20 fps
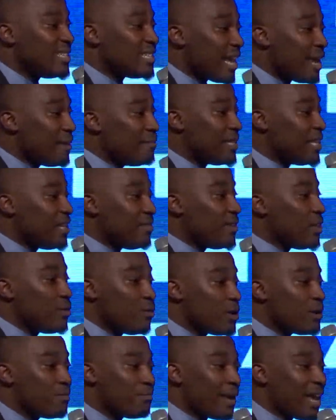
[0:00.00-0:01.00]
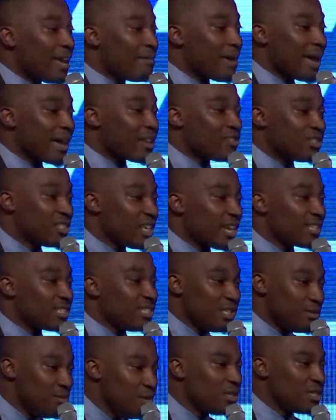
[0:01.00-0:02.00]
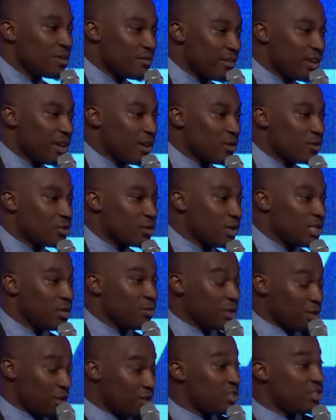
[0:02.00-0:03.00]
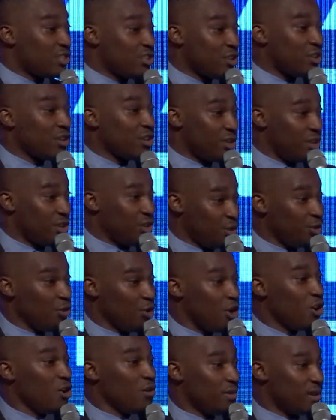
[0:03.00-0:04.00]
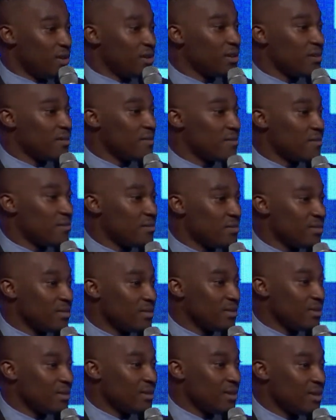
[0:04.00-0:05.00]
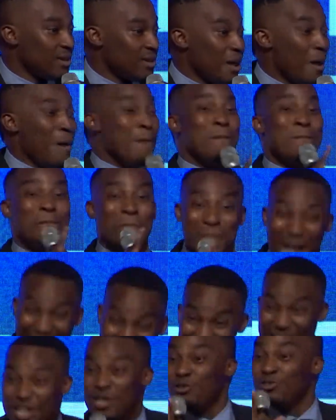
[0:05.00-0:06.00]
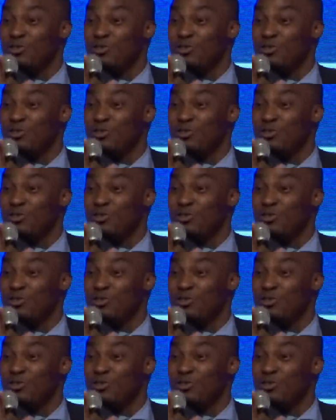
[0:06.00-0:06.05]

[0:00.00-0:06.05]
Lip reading: MTV wouldn't play Michael Jackson's music videos because he was considered too urban. Michael